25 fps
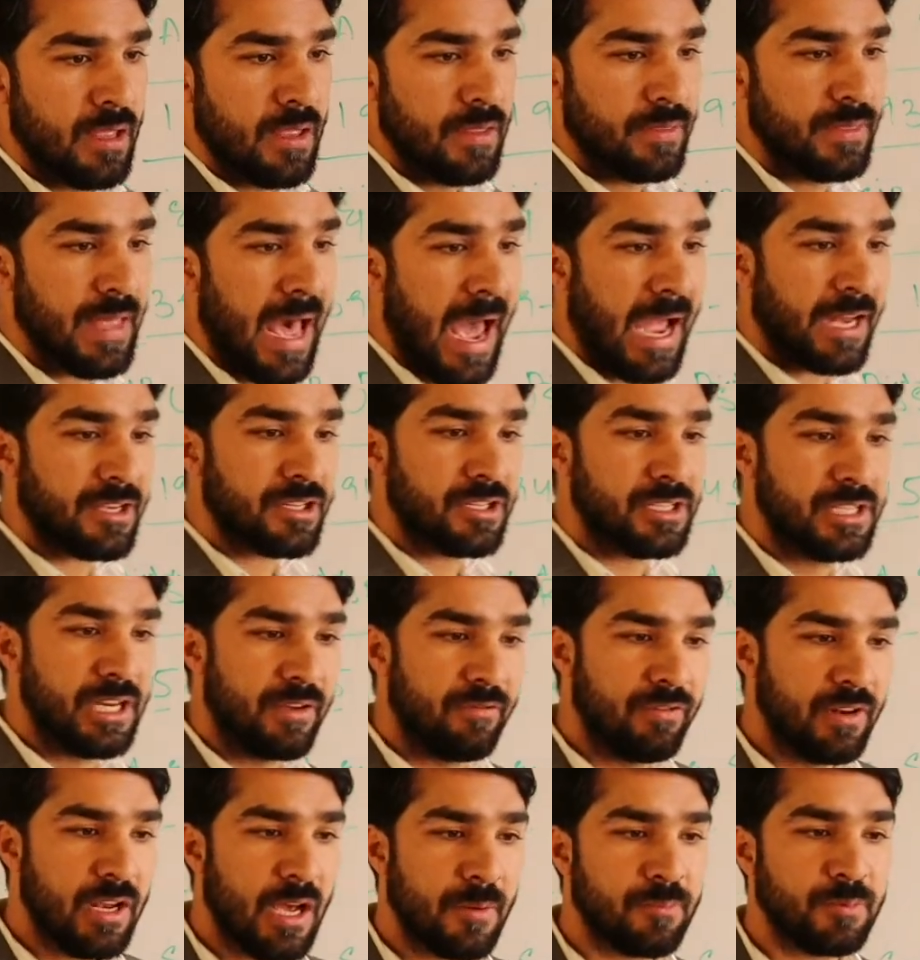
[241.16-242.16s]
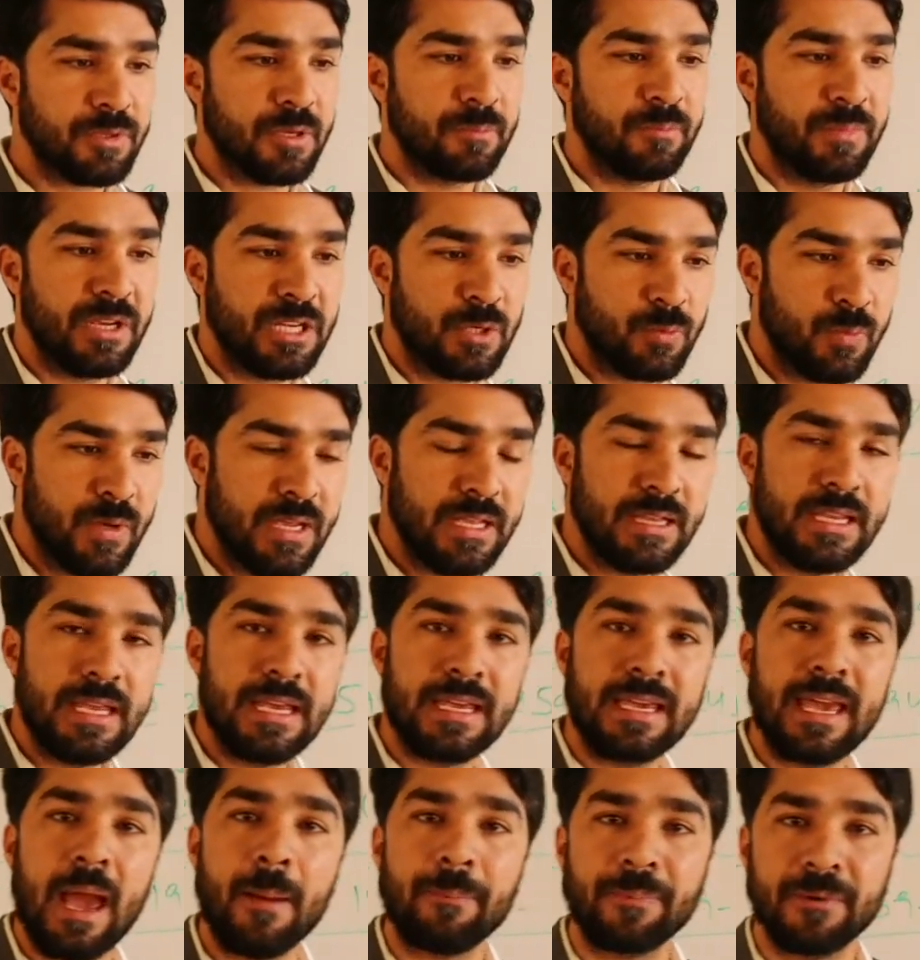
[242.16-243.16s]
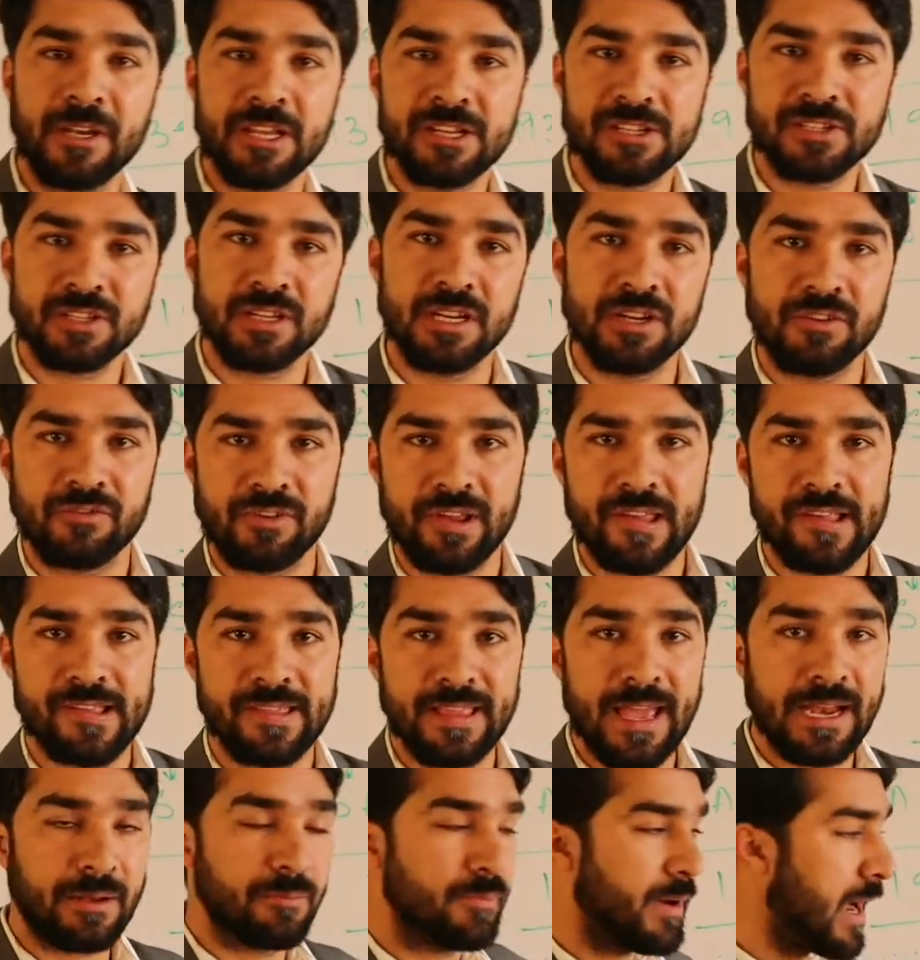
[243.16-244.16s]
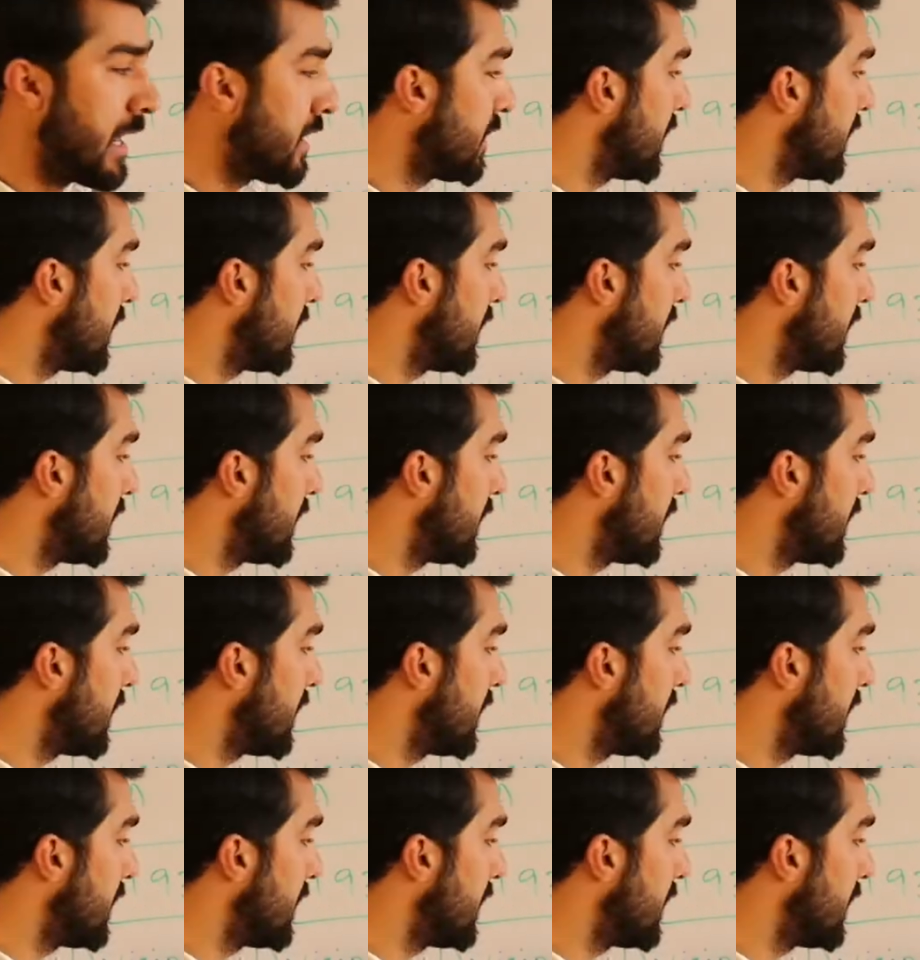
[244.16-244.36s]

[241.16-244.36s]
that developed between the capitalist countries led by